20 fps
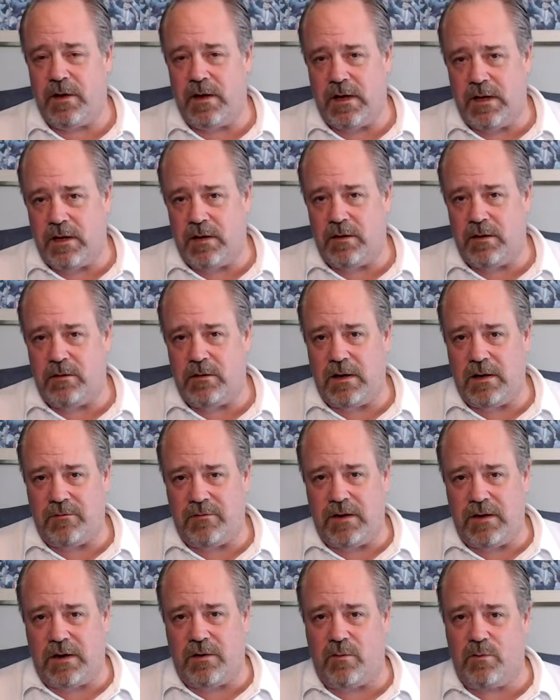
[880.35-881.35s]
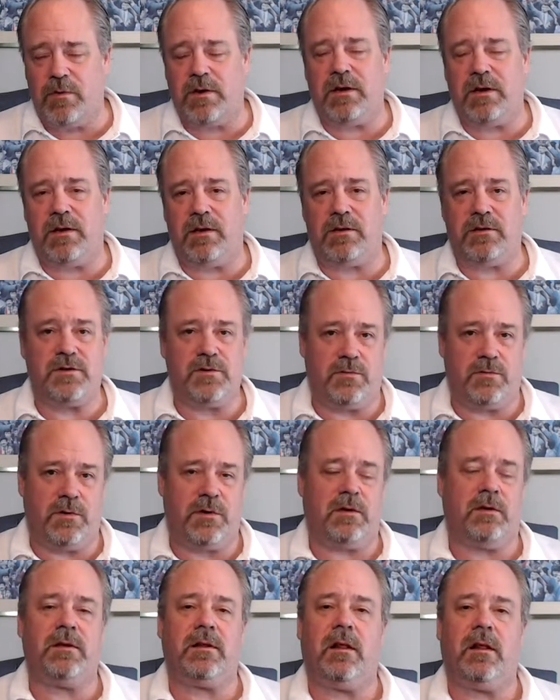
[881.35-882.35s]
I gotta I've got to read into it
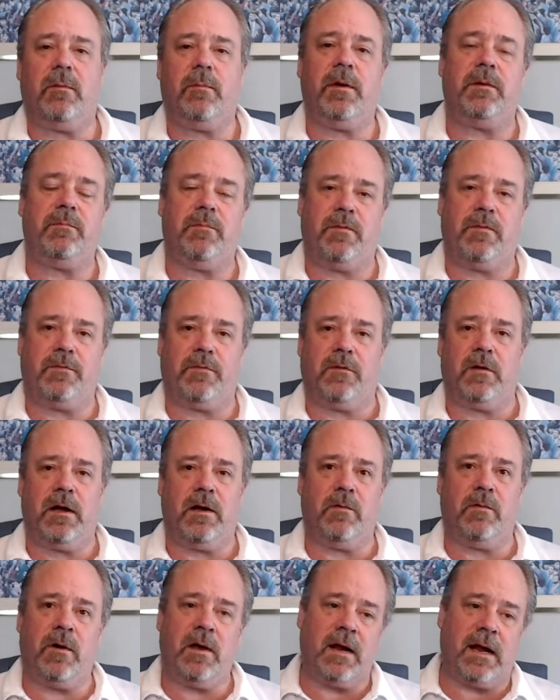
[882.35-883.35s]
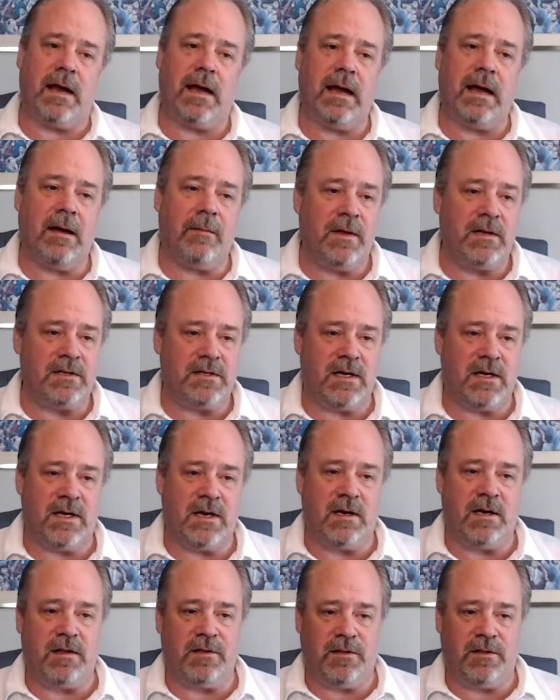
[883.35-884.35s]
a little bit before I want to comment on
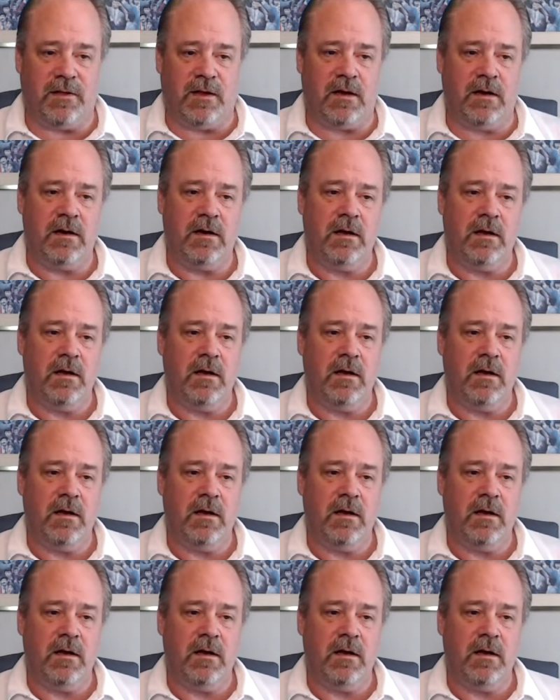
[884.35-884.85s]
anything.